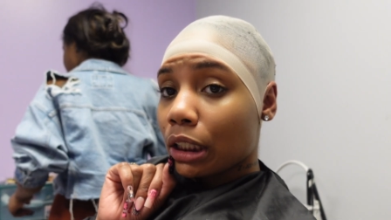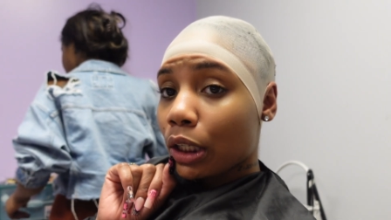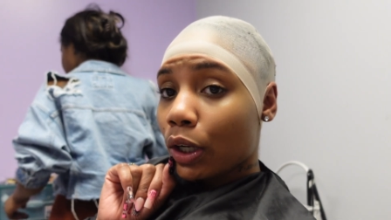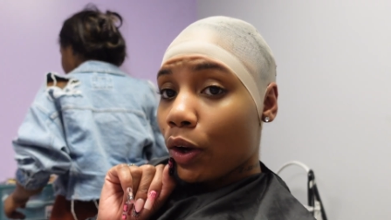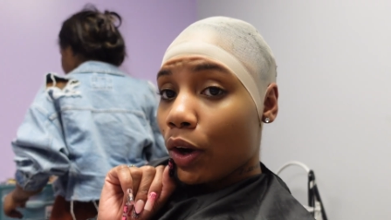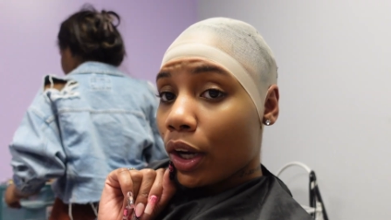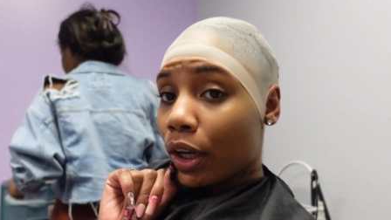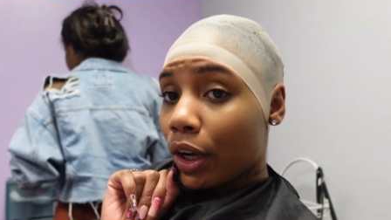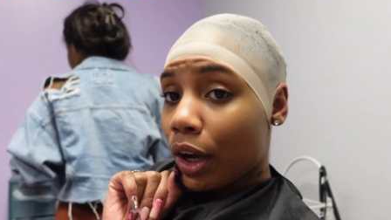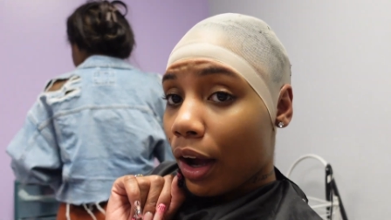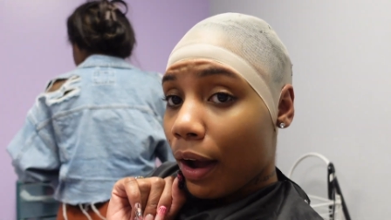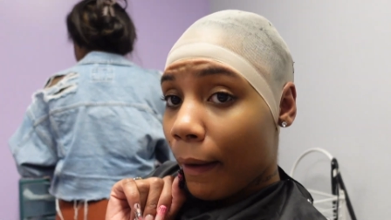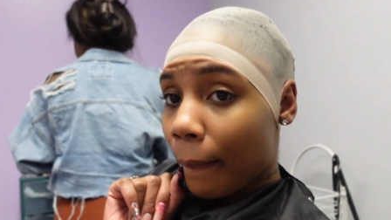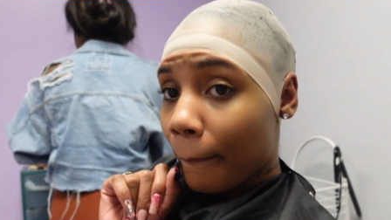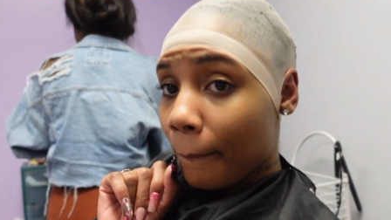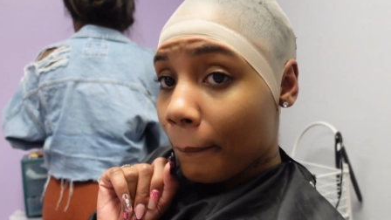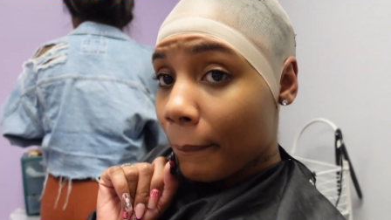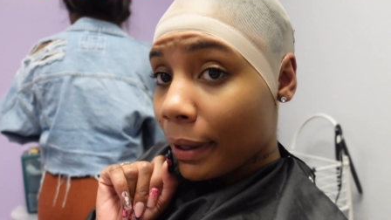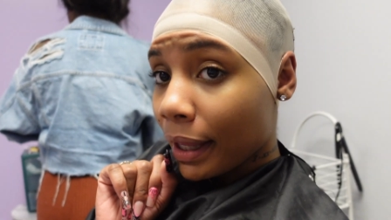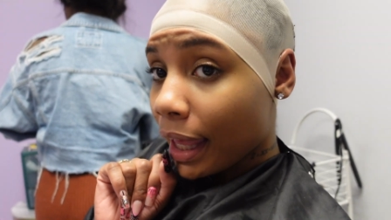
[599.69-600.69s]
Call y'all
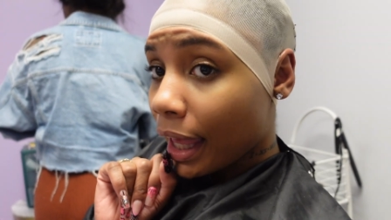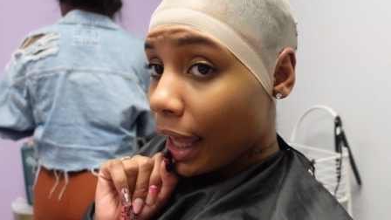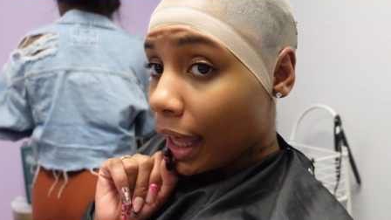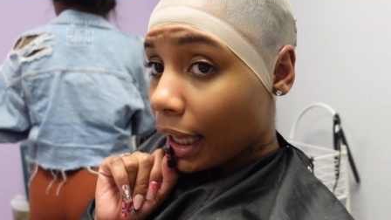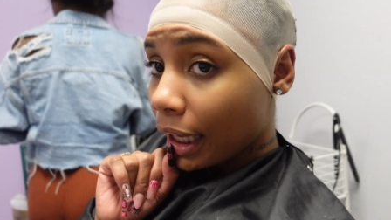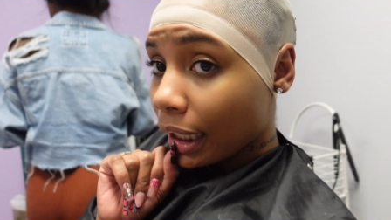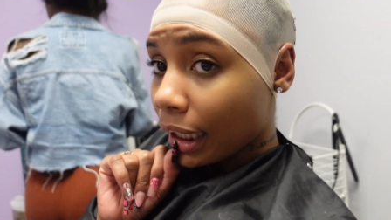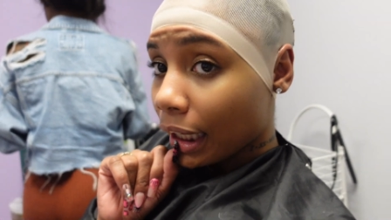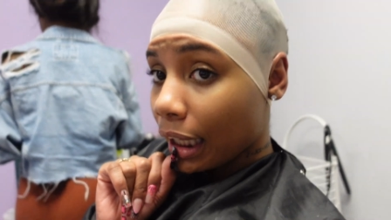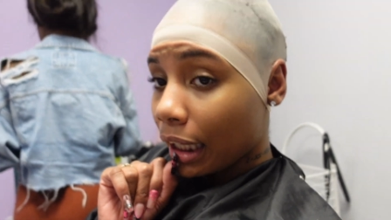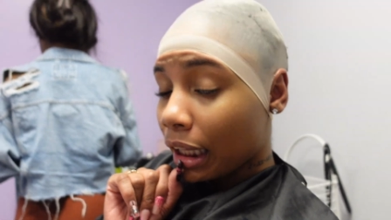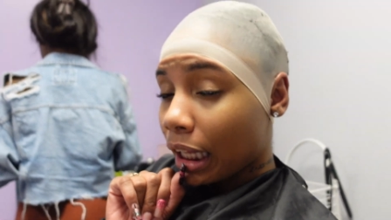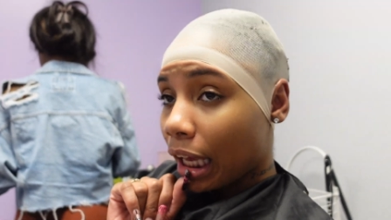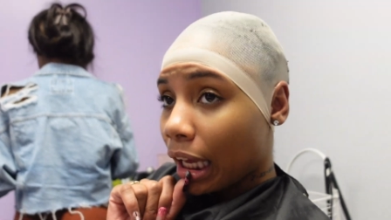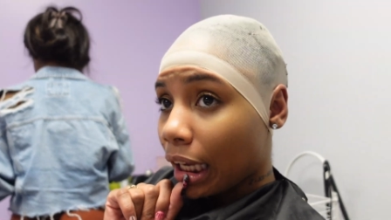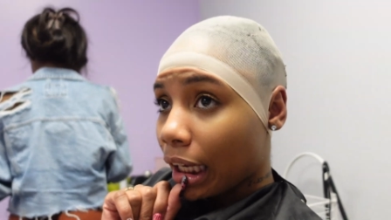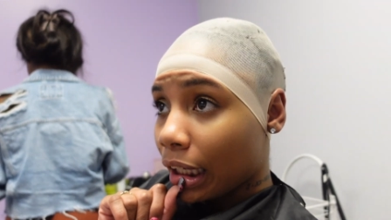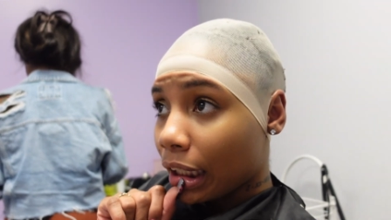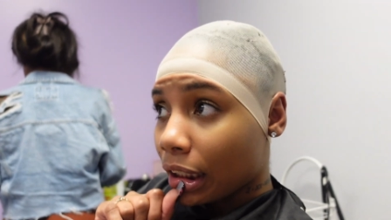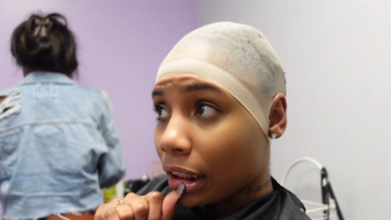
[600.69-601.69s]
back in
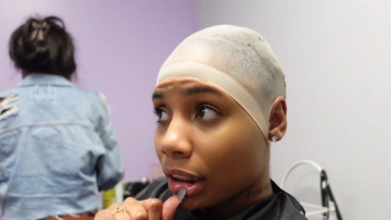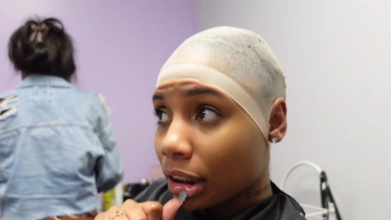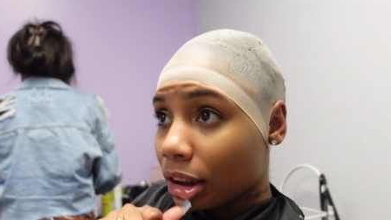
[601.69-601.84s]
like